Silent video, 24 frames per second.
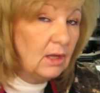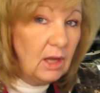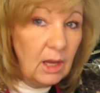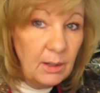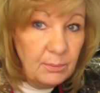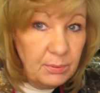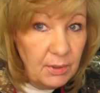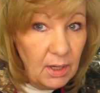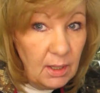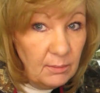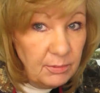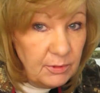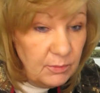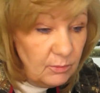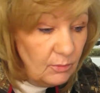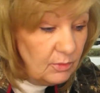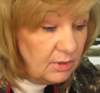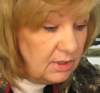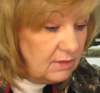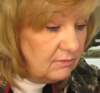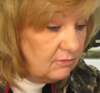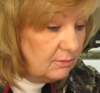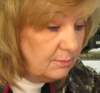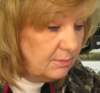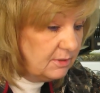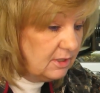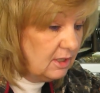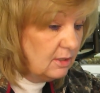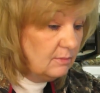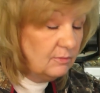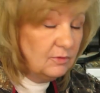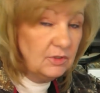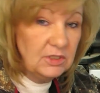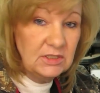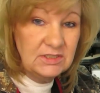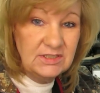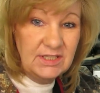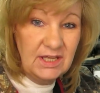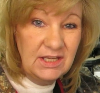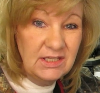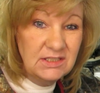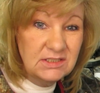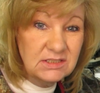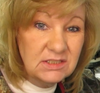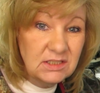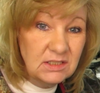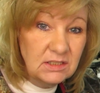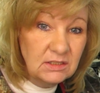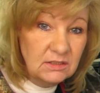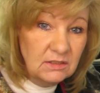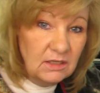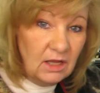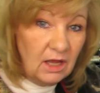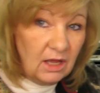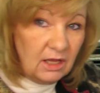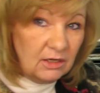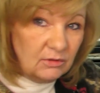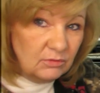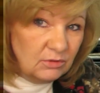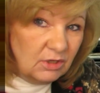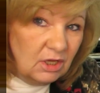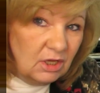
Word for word: I probably won't even be able to taste it. I don't